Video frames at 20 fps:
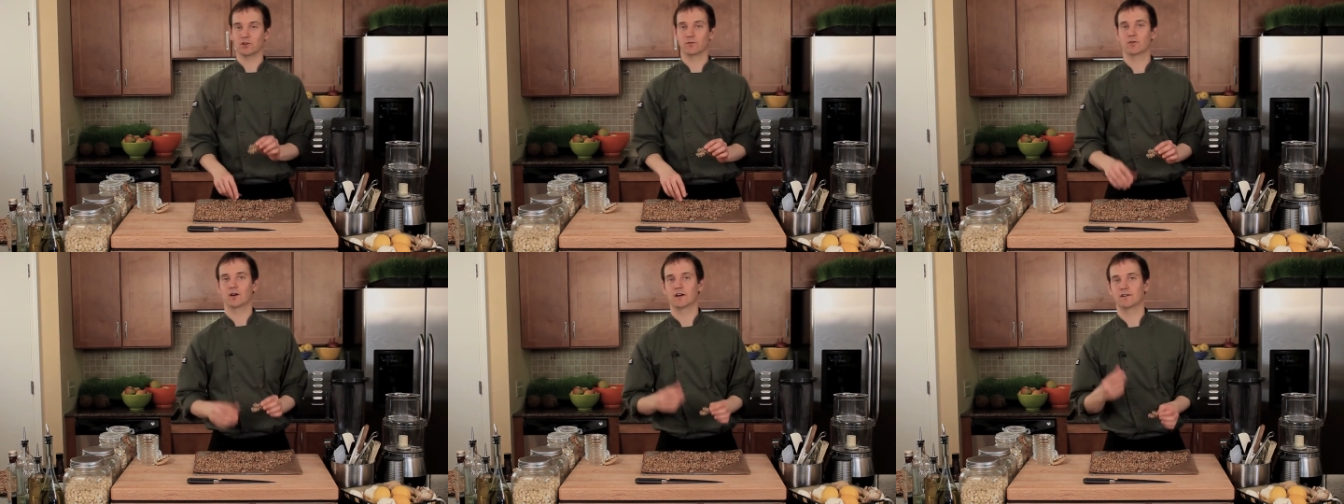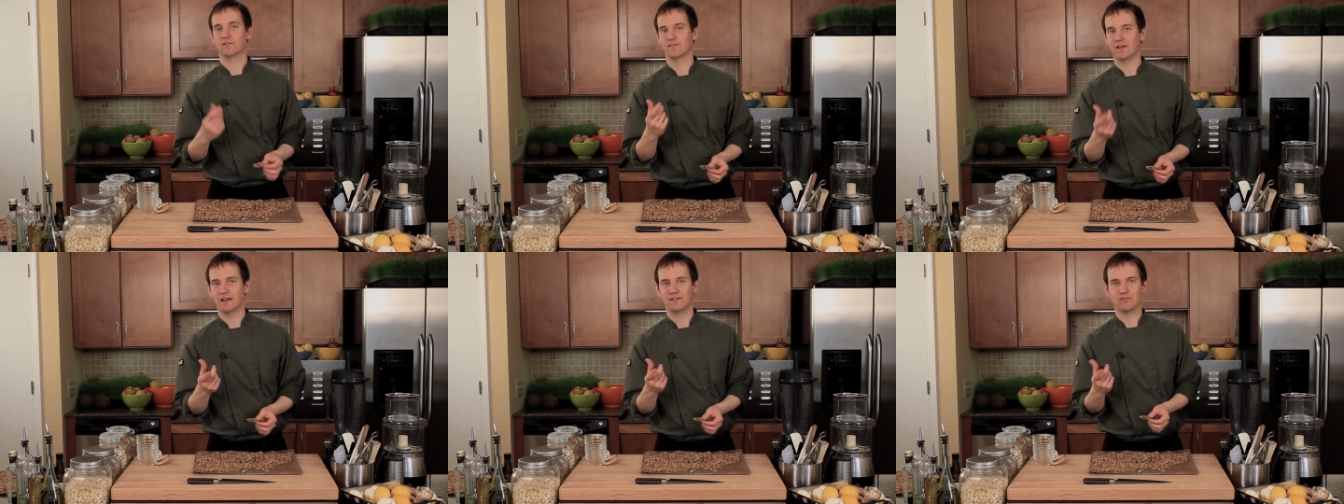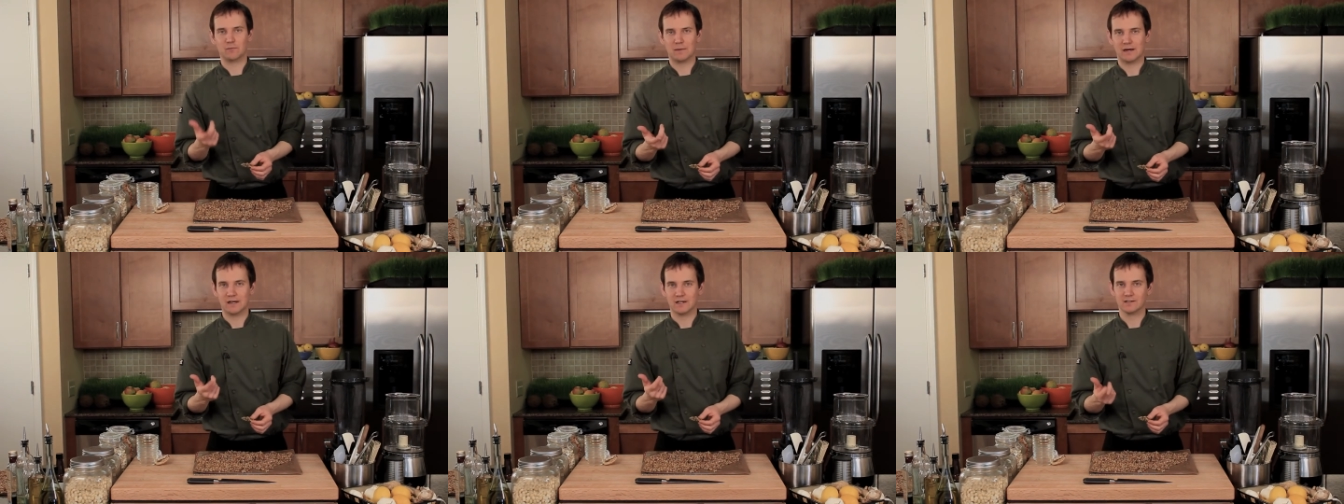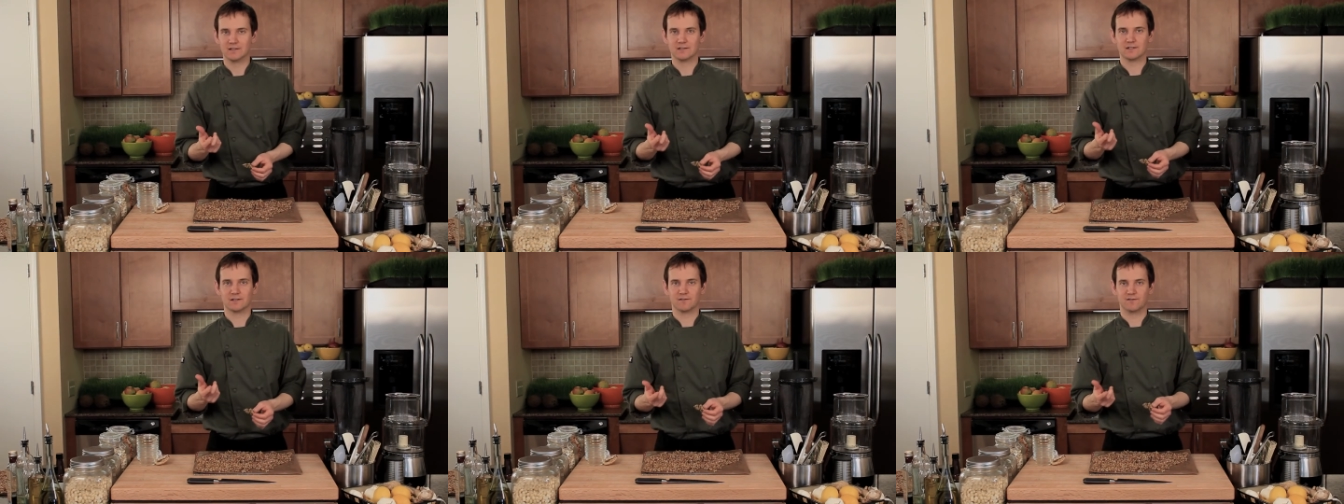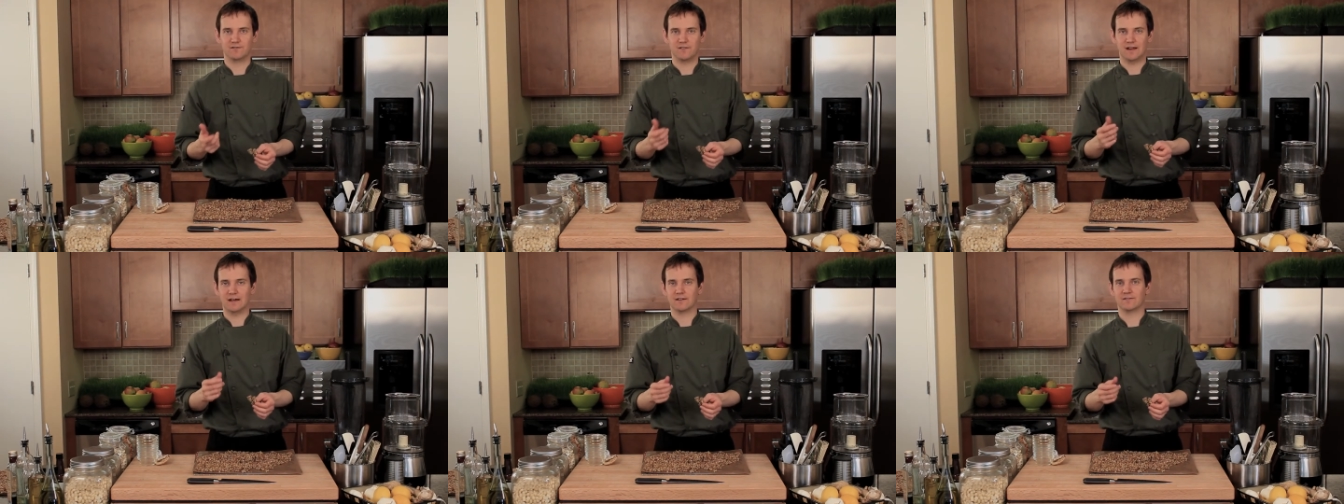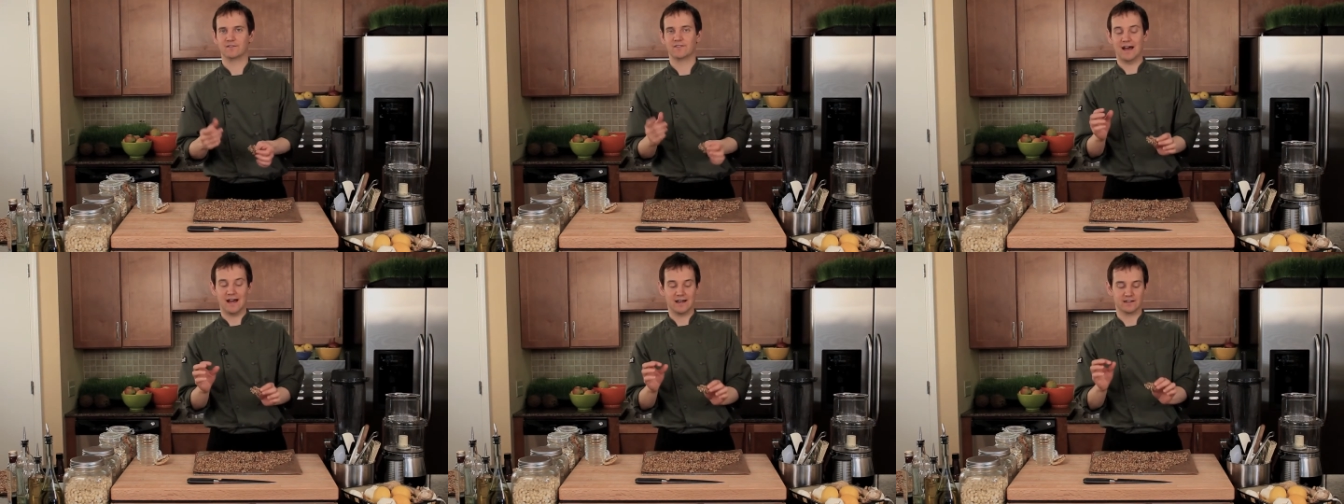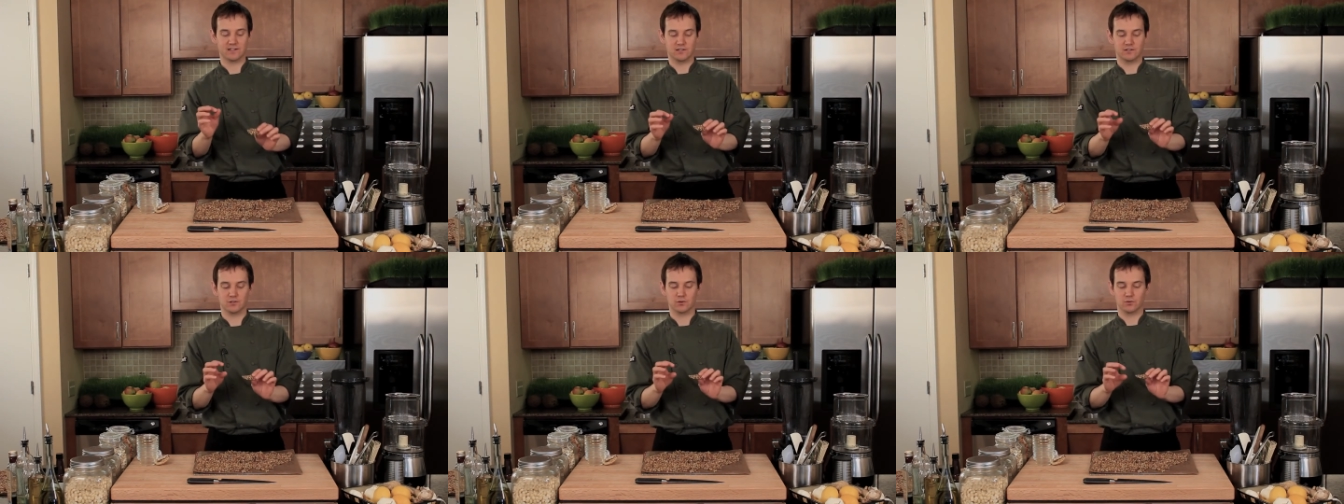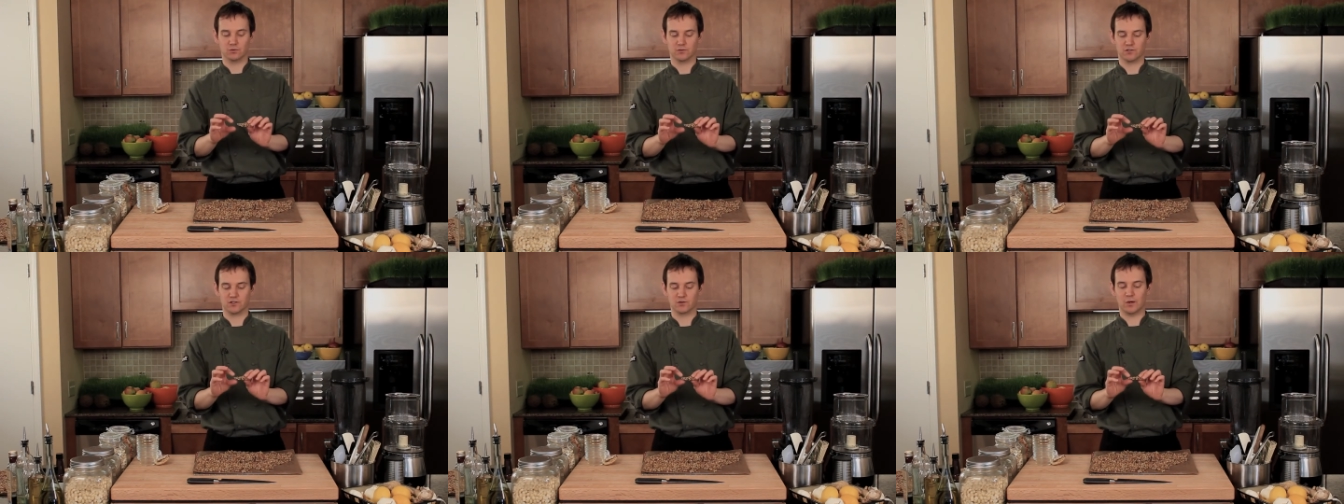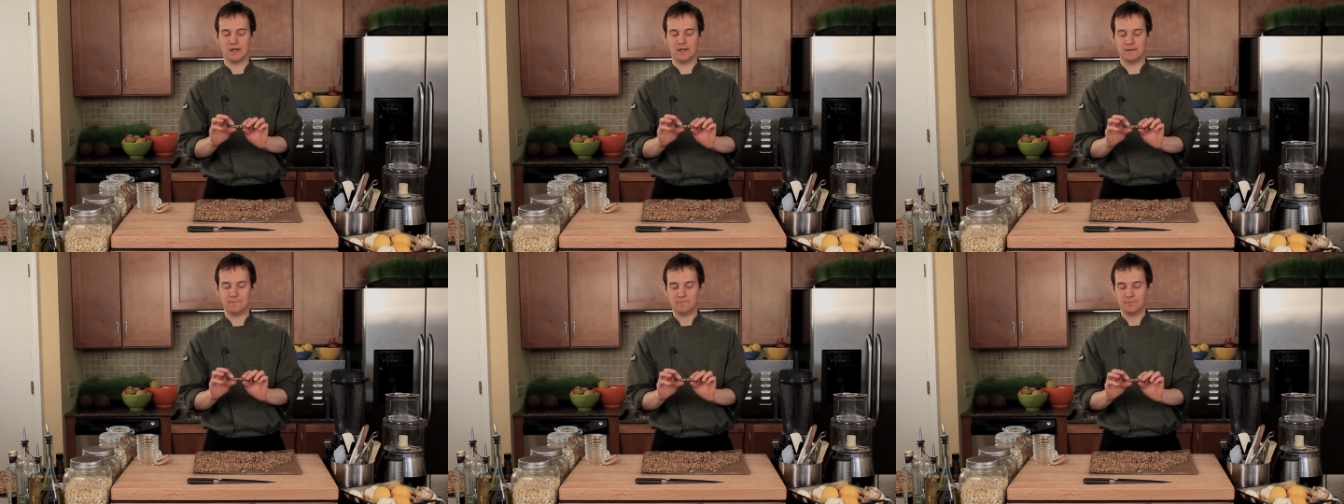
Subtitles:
right flavour balance of fat, acid, salt, and sweet.